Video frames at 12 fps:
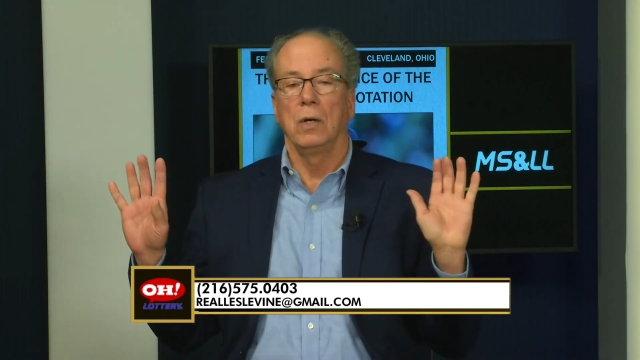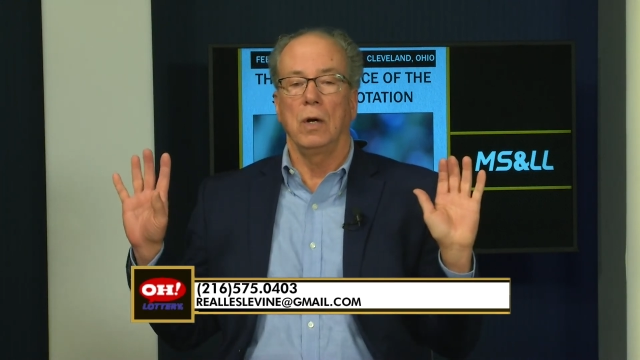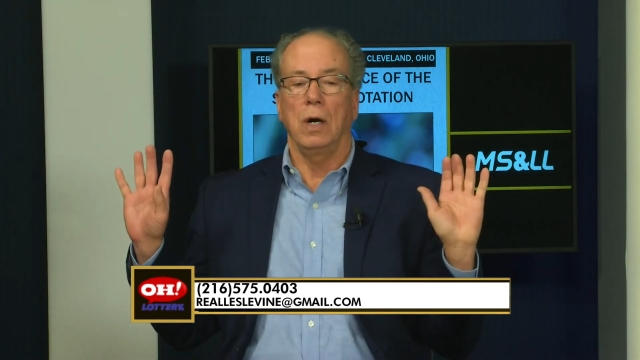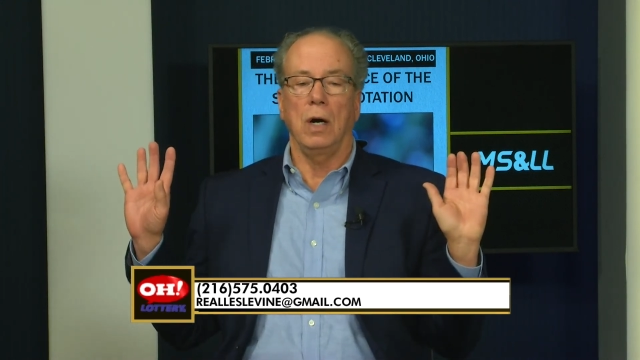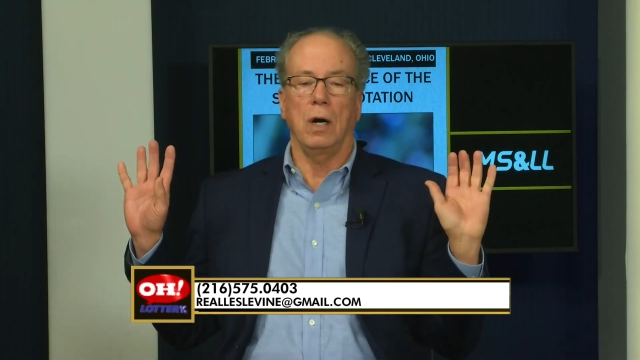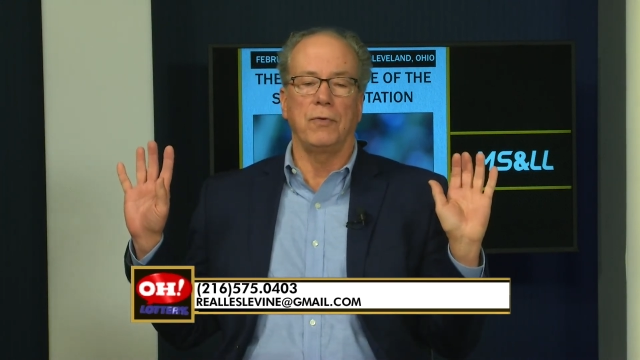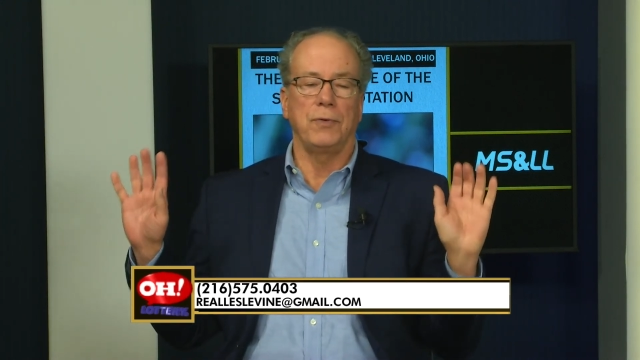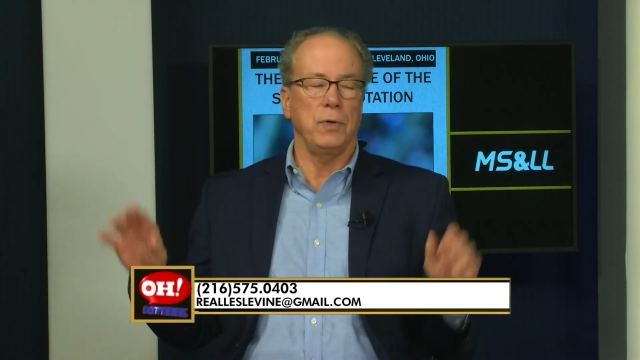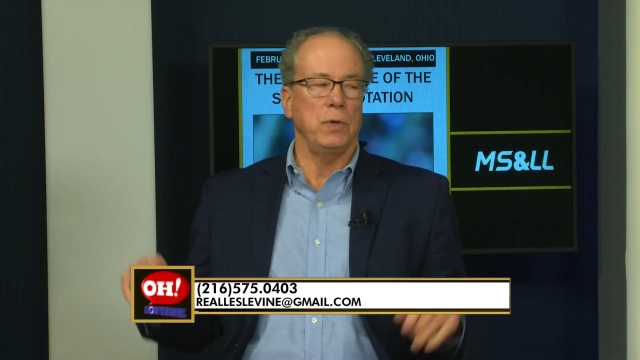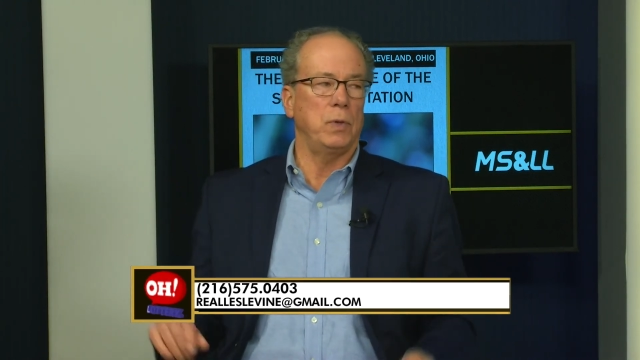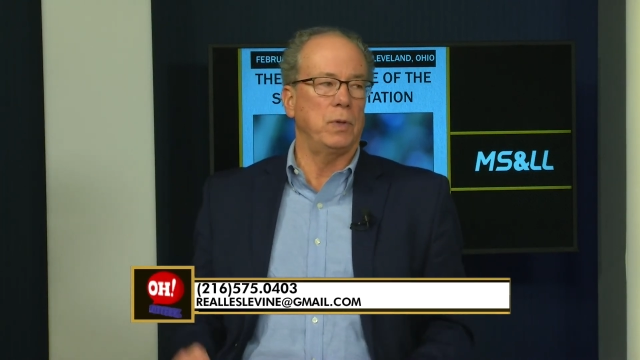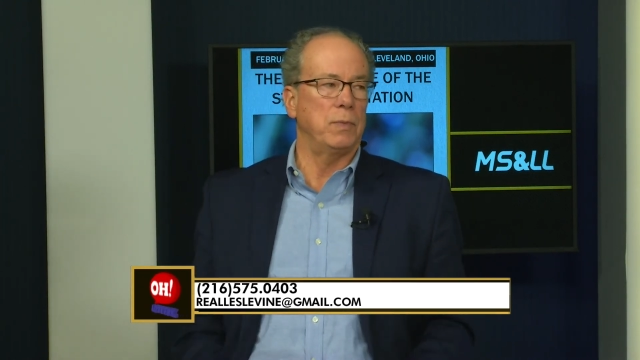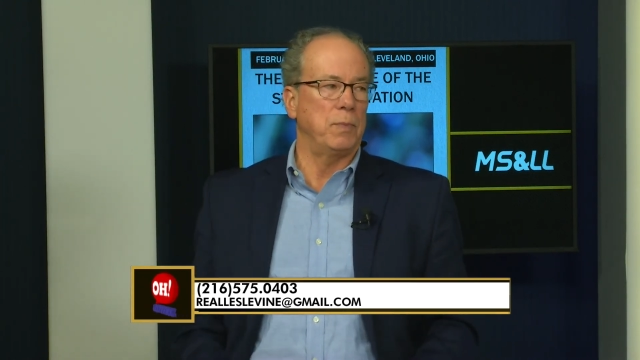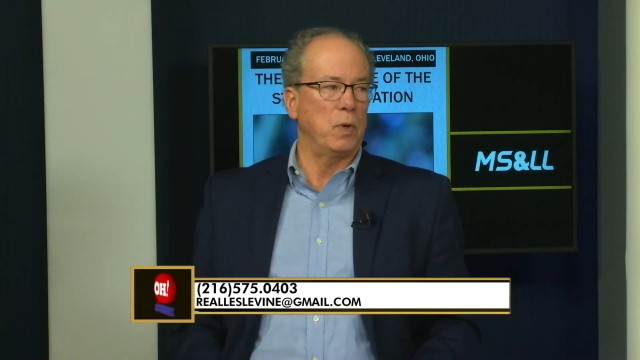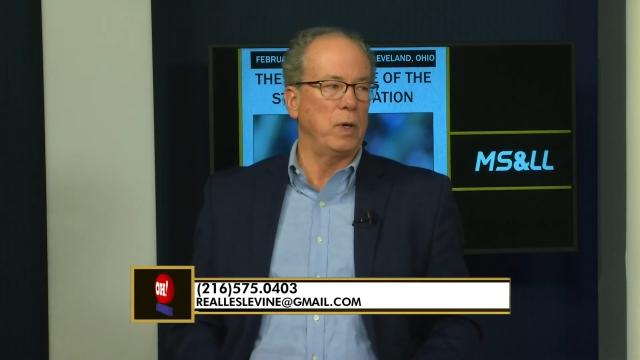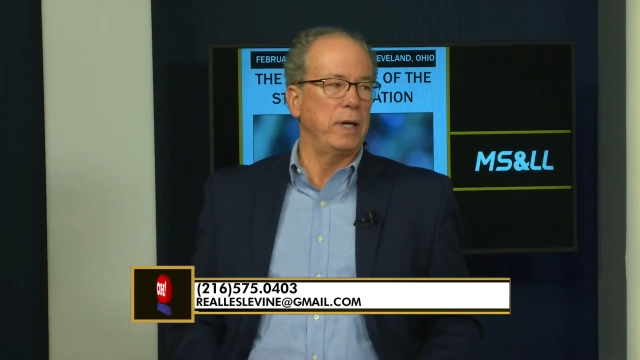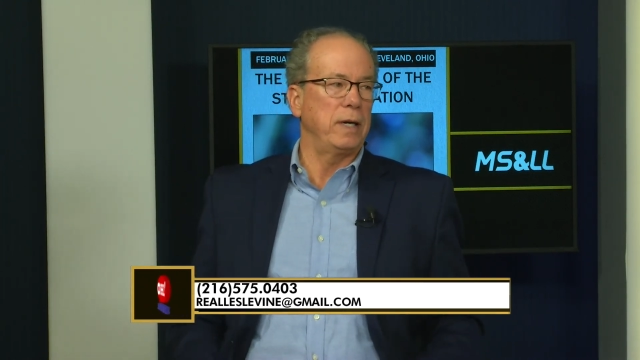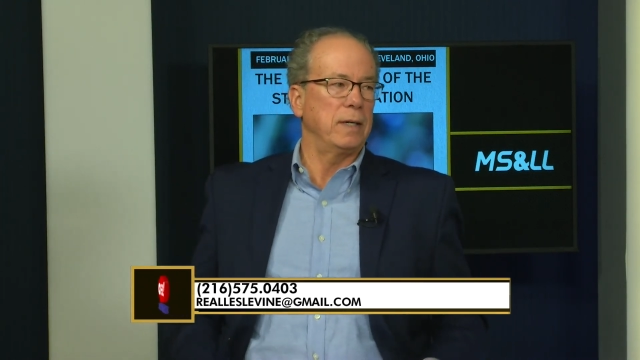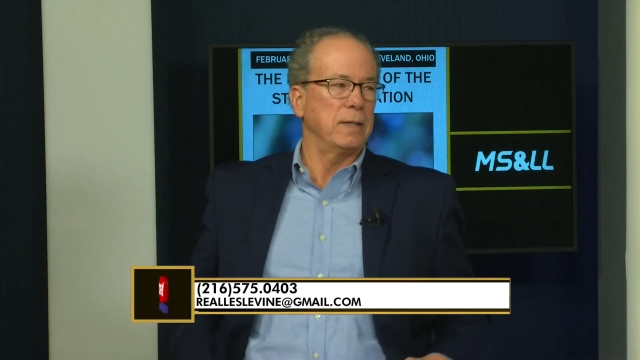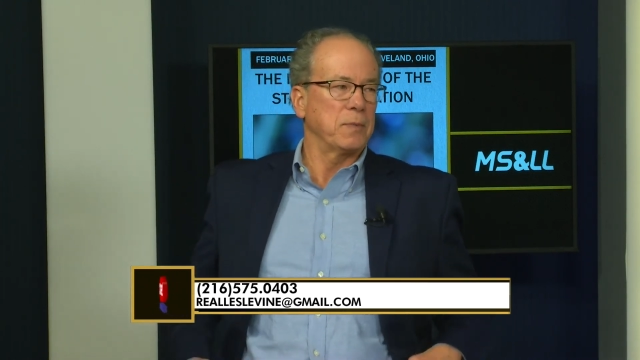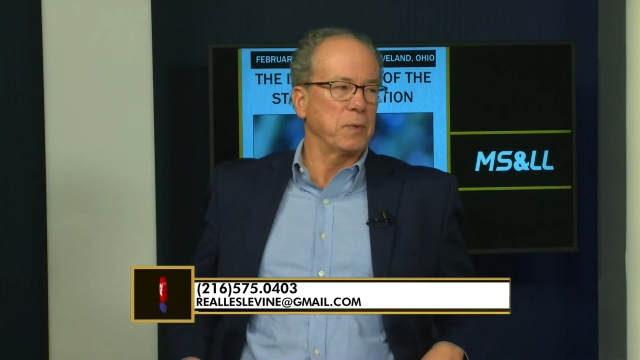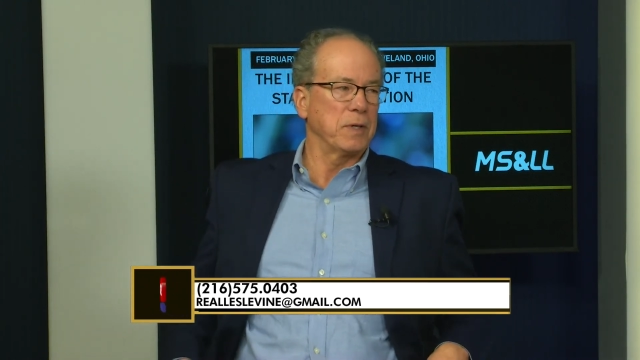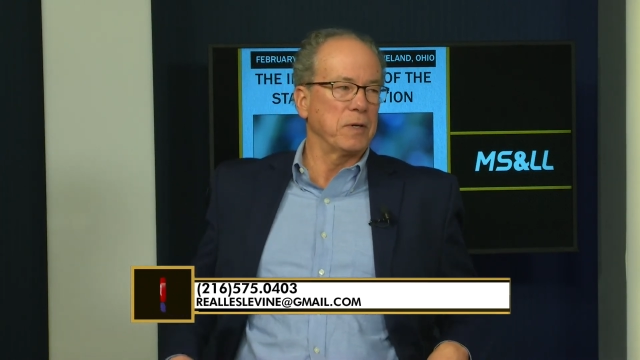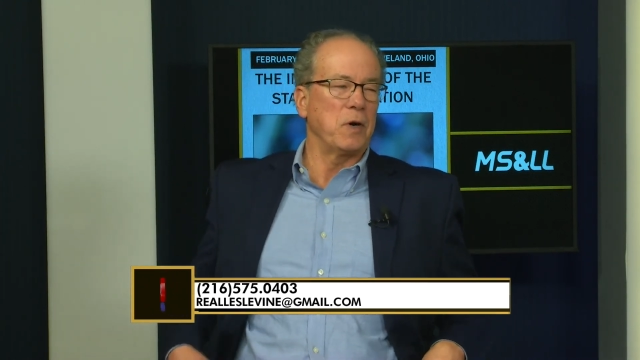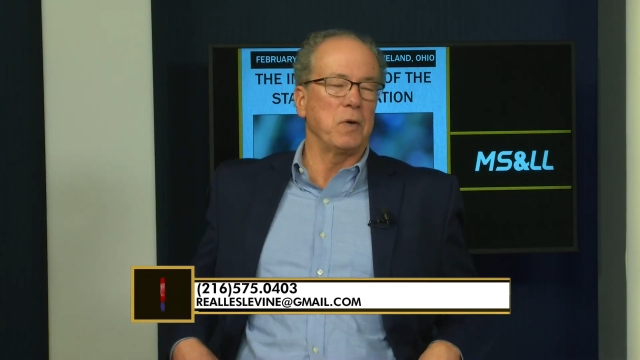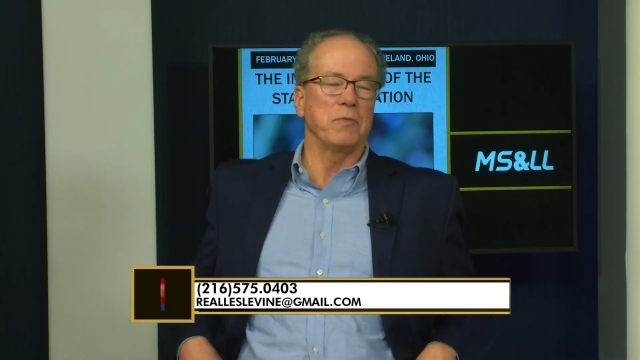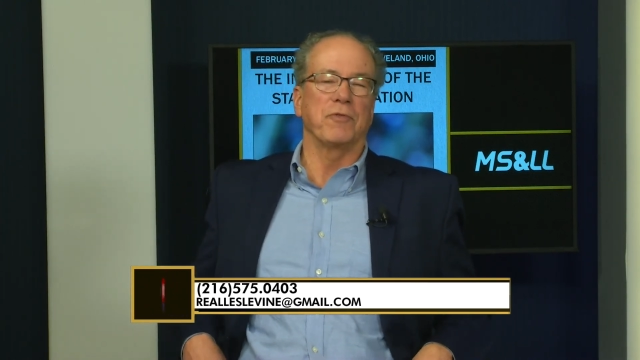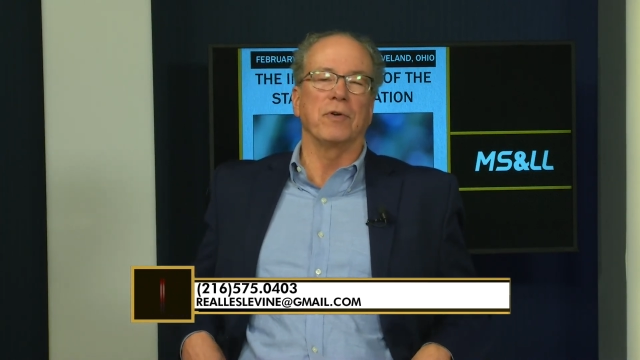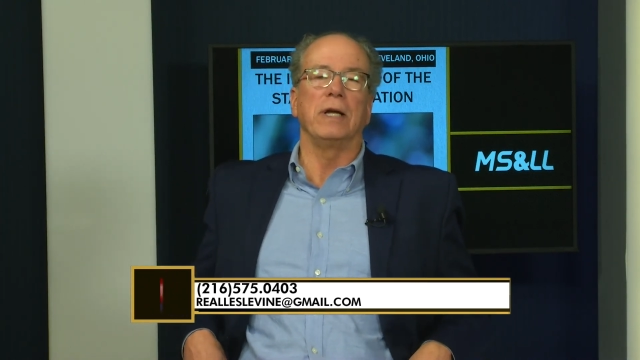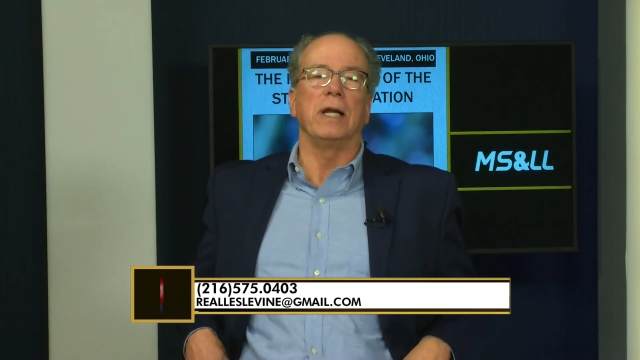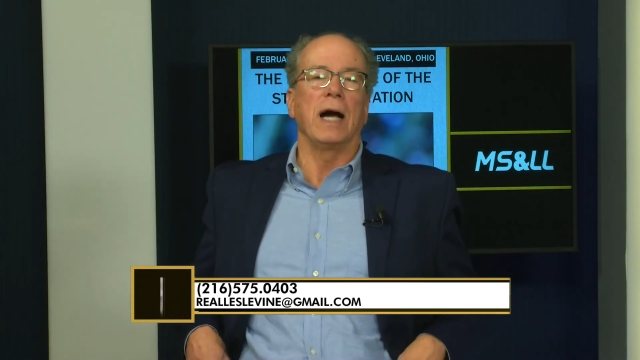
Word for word: oh, phew, boy, we're home free